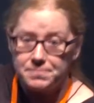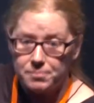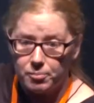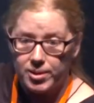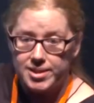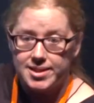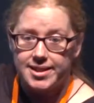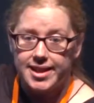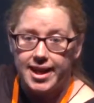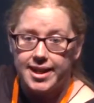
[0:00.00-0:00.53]

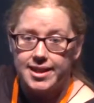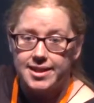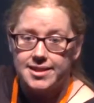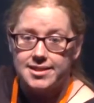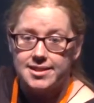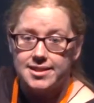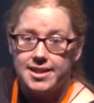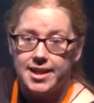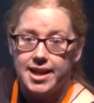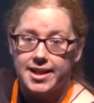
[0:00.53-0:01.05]
Once again, this
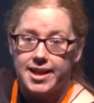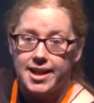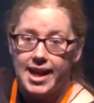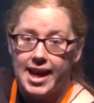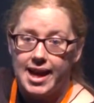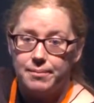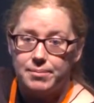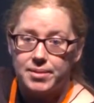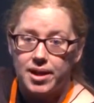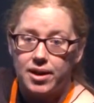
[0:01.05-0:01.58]
is another
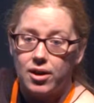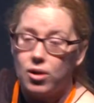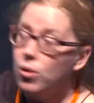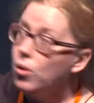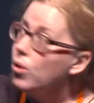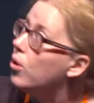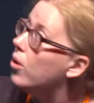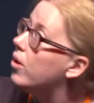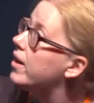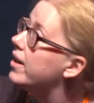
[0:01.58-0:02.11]
Lambda,
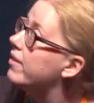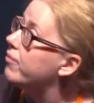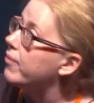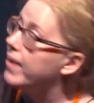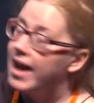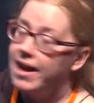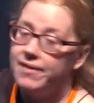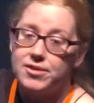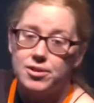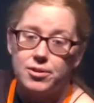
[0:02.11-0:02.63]
or if we
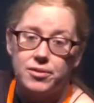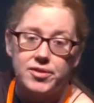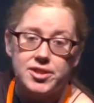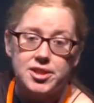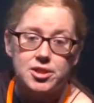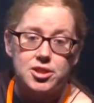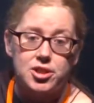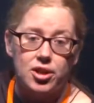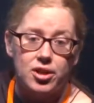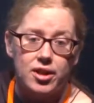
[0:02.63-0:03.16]
have to, if it's a
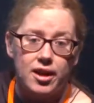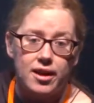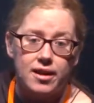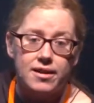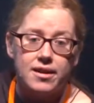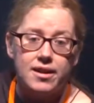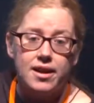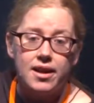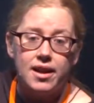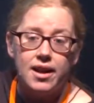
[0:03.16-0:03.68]
Docker,
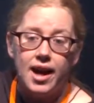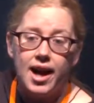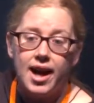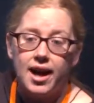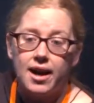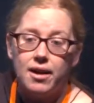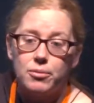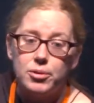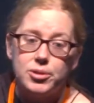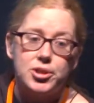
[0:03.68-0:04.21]

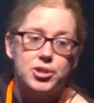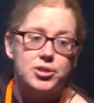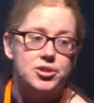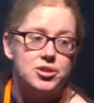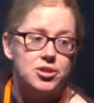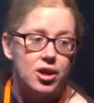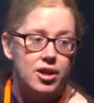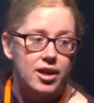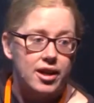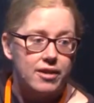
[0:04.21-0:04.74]
we'll use
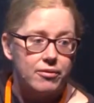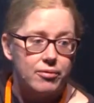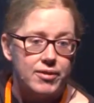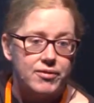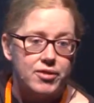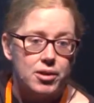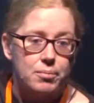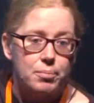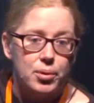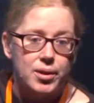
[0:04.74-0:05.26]
Docker if we've
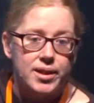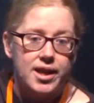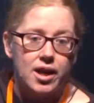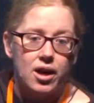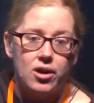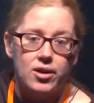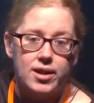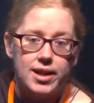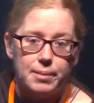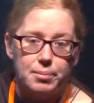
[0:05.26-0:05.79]
got to pull in a
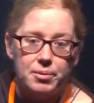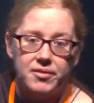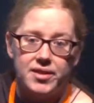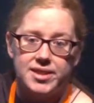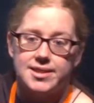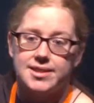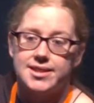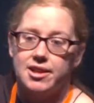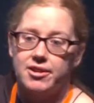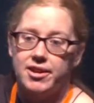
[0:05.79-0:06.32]
whole heap of
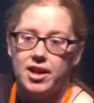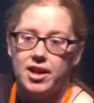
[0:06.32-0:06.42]
esoteric